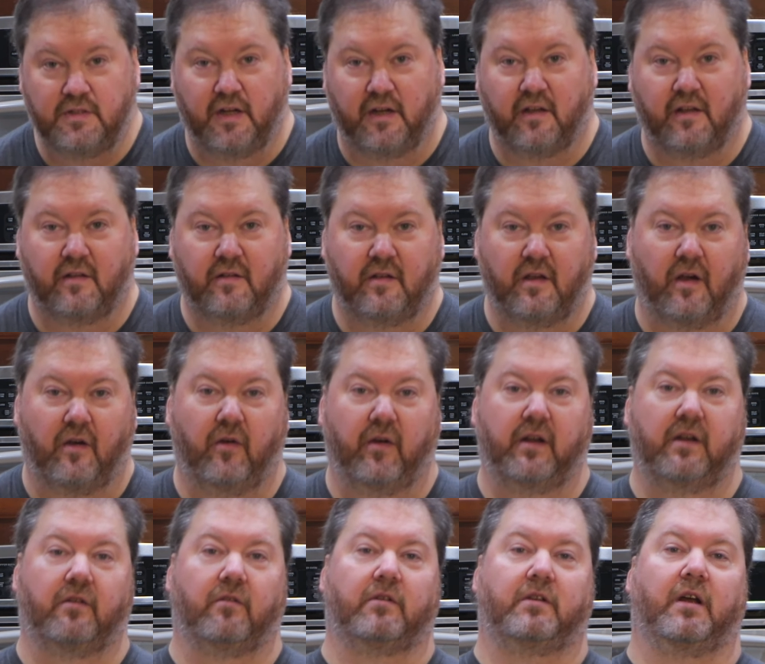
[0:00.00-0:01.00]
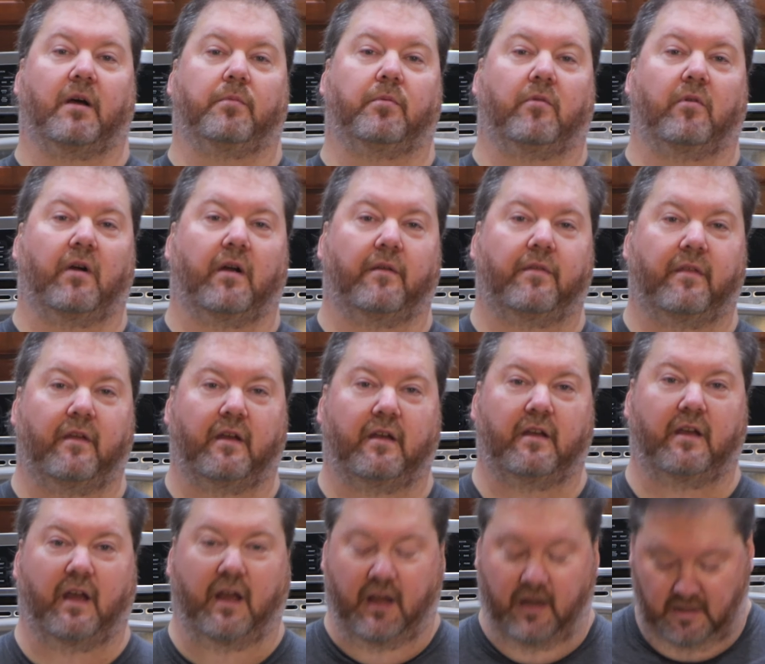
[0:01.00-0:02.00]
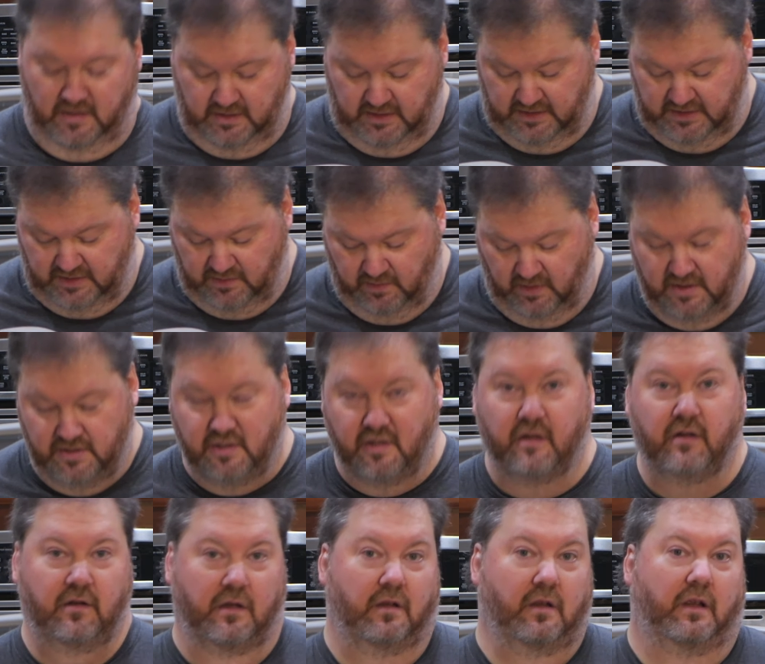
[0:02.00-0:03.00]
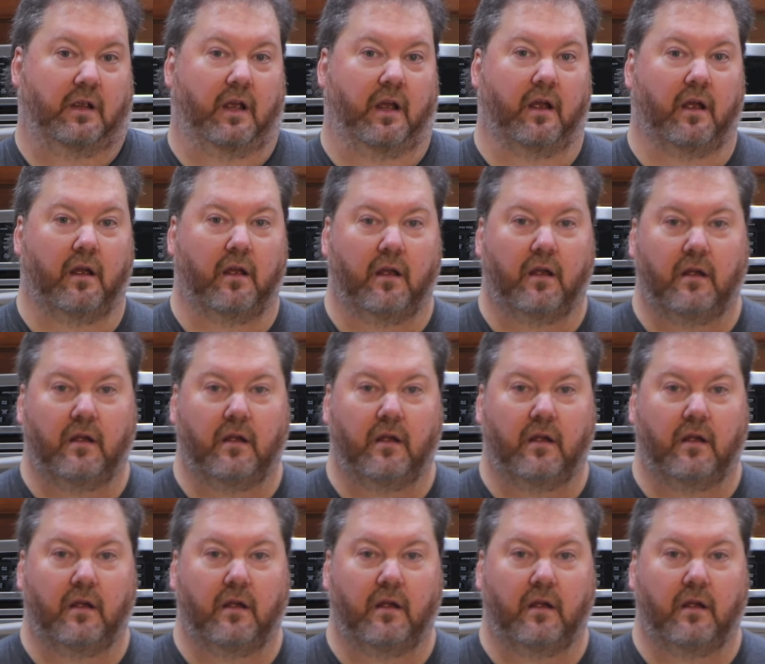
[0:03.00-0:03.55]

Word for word: Did it go into a Tupperware thing and get squished? Yeah.